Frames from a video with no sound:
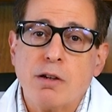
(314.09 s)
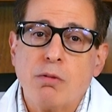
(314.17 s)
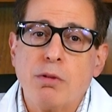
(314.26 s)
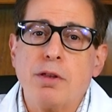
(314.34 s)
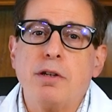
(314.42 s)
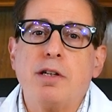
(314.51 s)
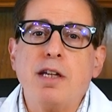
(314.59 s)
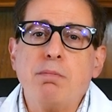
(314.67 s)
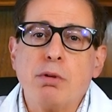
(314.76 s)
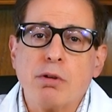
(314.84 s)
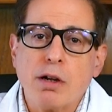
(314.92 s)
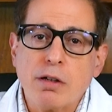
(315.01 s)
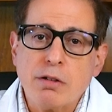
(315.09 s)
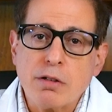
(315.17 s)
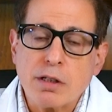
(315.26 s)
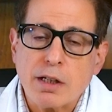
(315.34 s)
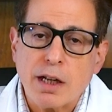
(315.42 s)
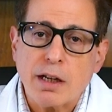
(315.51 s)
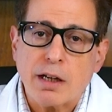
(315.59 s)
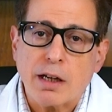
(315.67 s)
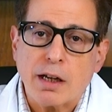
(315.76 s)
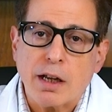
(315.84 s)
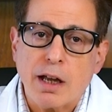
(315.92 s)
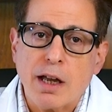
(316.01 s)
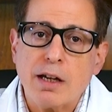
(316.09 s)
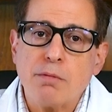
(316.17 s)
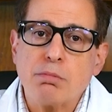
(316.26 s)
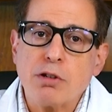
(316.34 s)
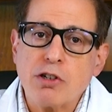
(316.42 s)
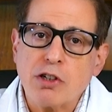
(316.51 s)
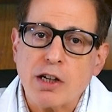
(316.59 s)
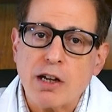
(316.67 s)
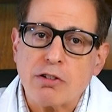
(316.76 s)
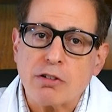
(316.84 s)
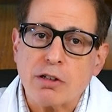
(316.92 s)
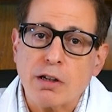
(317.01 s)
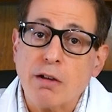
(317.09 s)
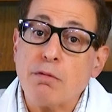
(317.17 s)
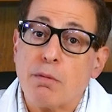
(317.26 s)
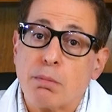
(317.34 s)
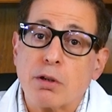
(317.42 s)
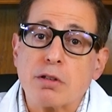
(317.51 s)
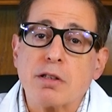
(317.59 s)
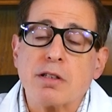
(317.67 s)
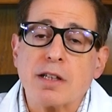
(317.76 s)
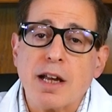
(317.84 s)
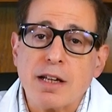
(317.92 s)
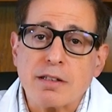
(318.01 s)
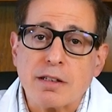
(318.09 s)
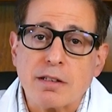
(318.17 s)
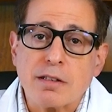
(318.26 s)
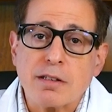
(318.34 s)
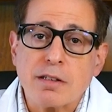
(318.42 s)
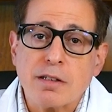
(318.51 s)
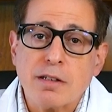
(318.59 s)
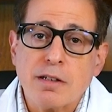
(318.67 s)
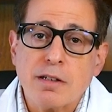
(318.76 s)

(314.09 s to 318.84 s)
with a deeper understanding and appreciation of the person's essence.